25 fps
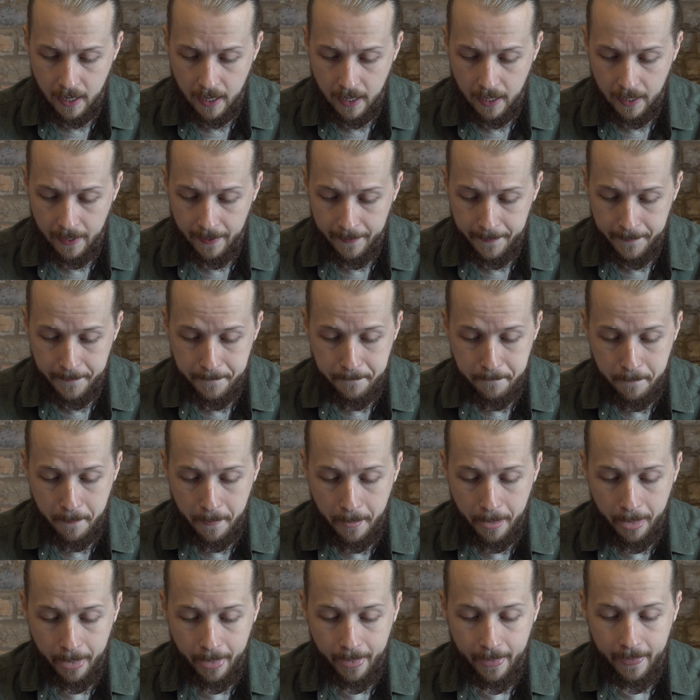And
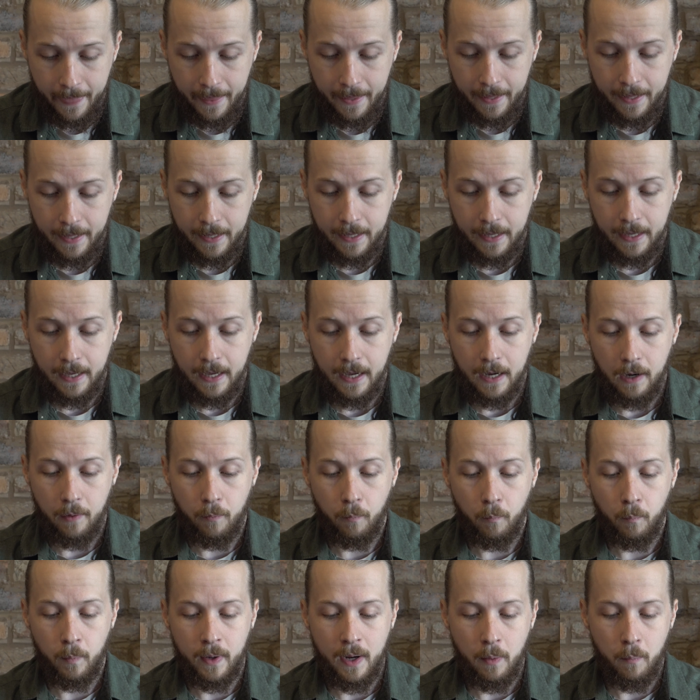
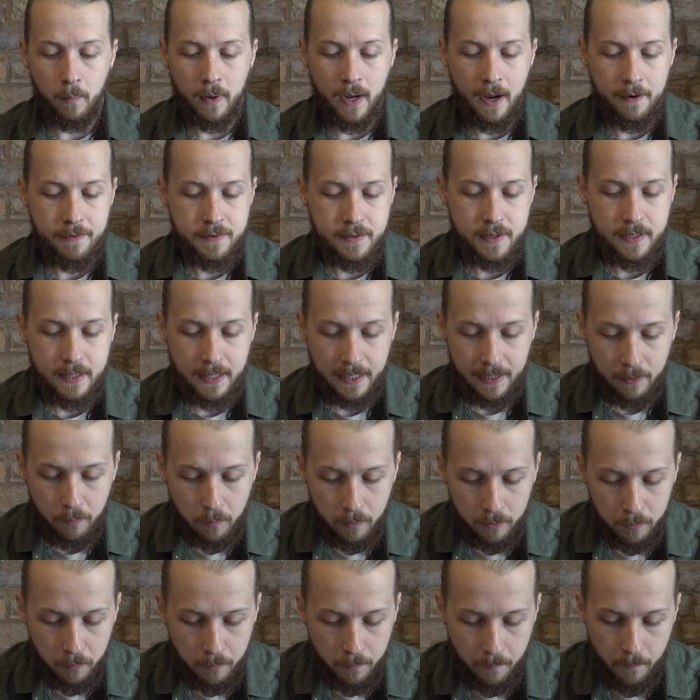we have to think,
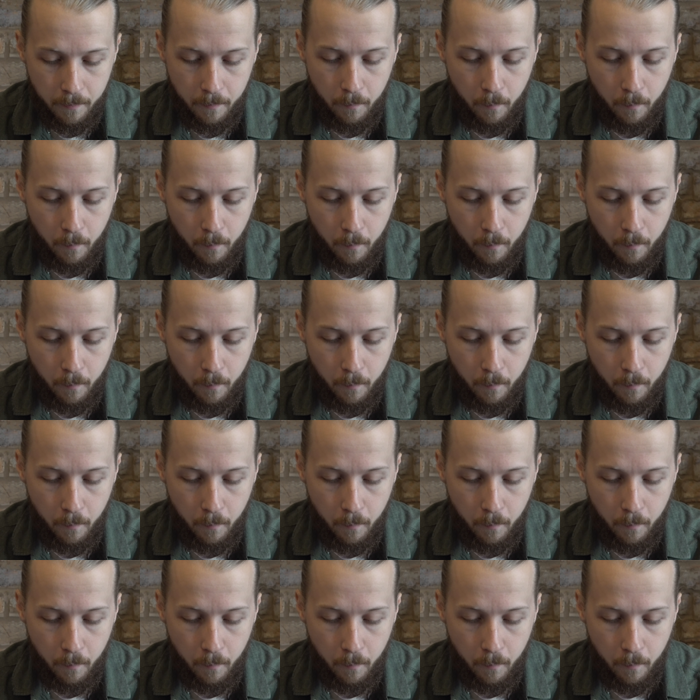well,